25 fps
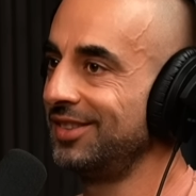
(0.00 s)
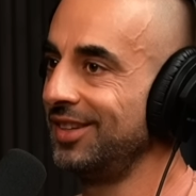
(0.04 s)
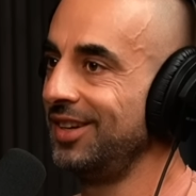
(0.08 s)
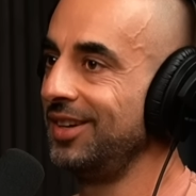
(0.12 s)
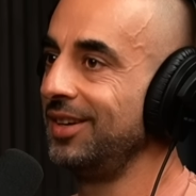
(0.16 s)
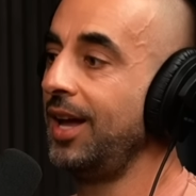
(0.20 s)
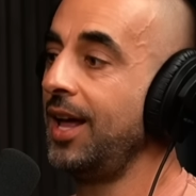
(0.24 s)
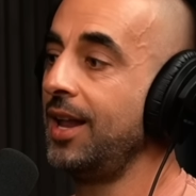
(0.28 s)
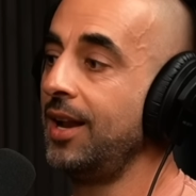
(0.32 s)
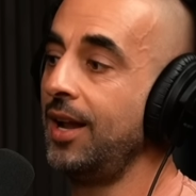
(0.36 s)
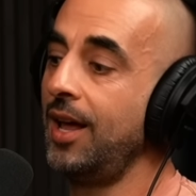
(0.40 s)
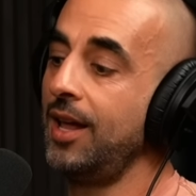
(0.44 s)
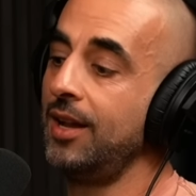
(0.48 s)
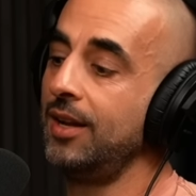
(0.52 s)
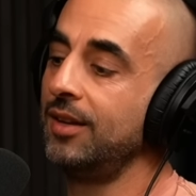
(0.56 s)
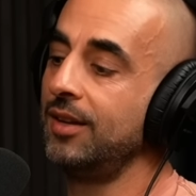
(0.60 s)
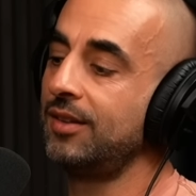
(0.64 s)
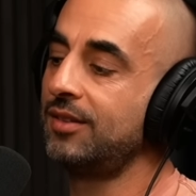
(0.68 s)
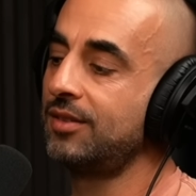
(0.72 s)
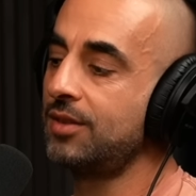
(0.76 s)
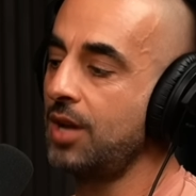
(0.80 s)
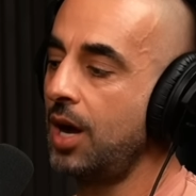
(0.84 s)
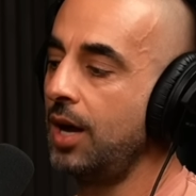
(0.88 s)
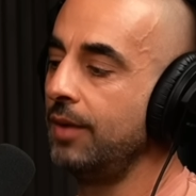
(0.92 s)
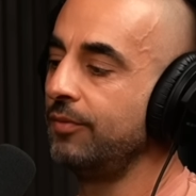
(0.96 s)
So and
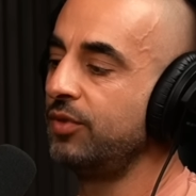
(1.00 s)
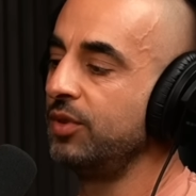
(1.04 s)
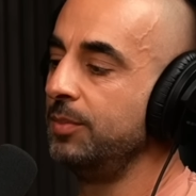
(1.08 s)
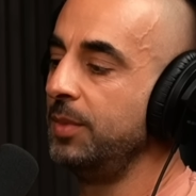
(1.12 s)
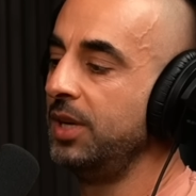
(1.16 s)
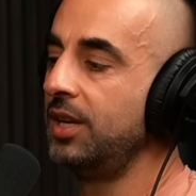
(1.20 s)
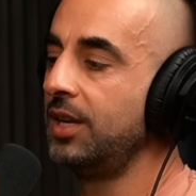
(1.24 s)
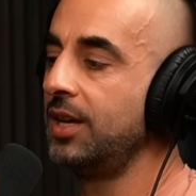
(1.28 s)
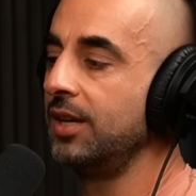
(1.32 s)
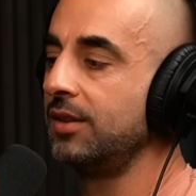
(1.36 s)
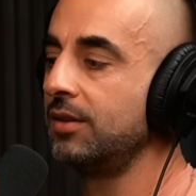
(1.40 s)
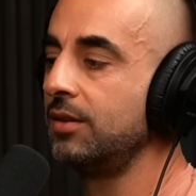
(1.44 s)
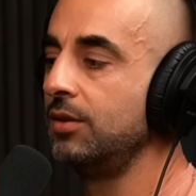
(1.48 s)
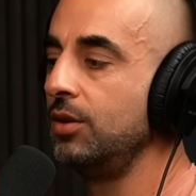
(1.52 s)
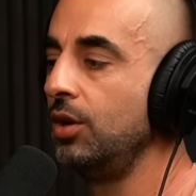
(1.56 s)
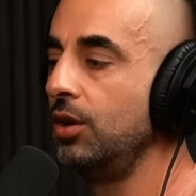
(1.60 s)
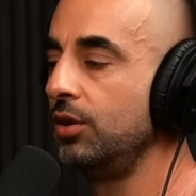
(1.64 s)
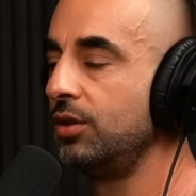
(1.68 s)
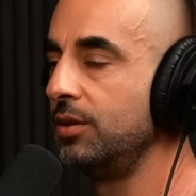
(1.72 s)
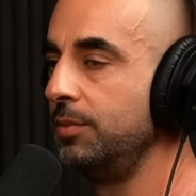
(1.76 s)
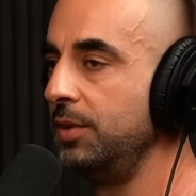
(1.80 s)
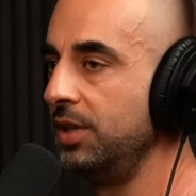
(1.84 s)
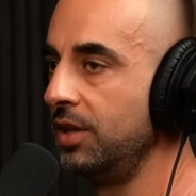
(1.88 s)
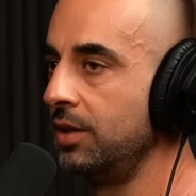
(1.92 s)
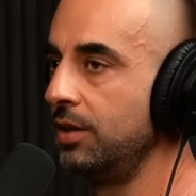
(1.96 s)
it's time for me to get to
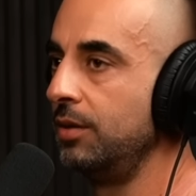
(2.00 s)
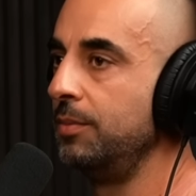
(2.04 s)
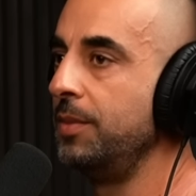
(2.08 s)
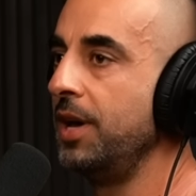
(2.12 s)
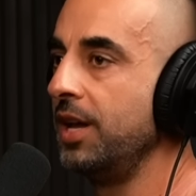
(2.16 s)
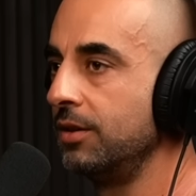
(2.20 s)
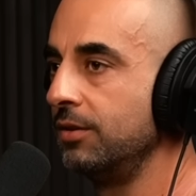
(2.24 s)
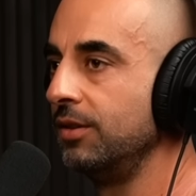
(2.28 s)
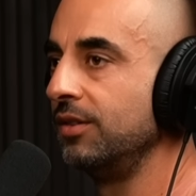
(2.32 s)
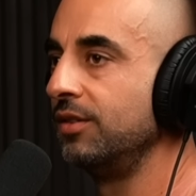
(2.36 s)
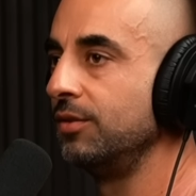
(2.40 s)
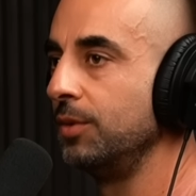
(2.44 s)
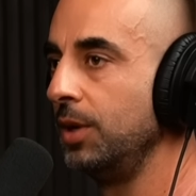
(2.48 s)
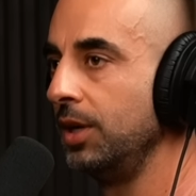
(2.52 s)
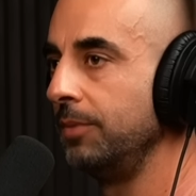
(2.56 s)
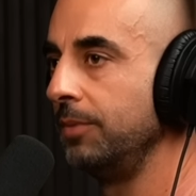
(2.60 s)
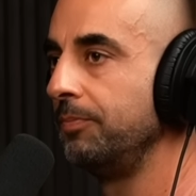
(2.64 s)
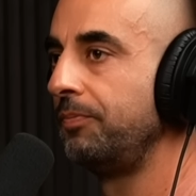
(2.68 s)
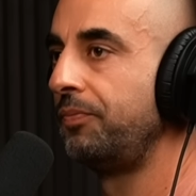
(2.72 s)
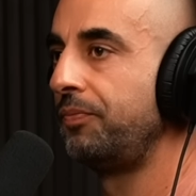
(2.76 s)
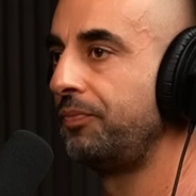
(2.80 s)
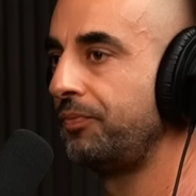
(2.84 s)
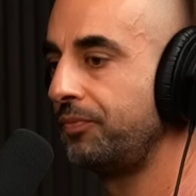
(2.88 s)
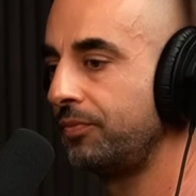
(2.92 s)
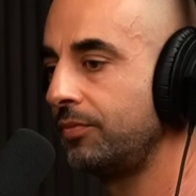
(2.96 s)
know them a little better as
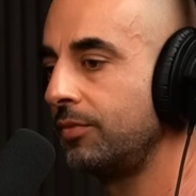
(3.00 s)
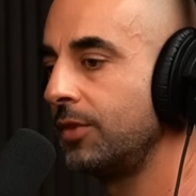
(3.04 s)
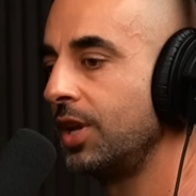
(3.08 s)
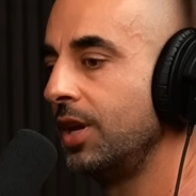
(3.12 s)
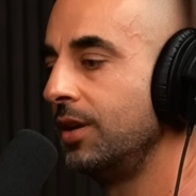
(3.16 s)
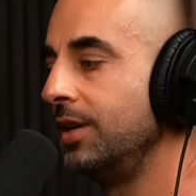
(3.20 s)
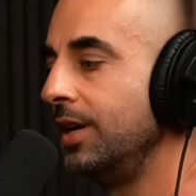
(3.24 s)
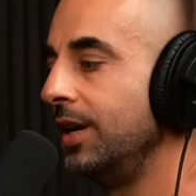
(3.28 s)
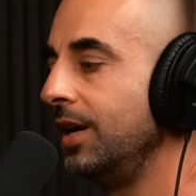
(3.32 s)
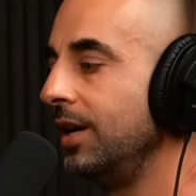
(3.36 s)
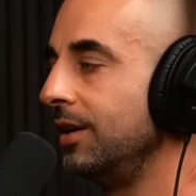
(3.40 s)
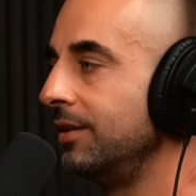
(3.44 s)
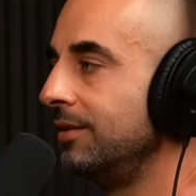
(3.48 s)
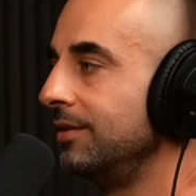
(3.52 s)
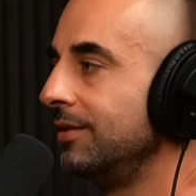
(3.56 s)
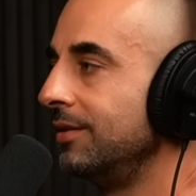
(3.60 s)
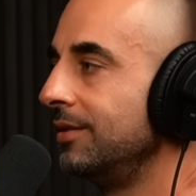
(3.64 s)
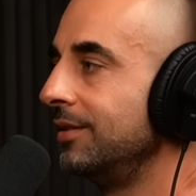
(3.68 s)
well. Yeah.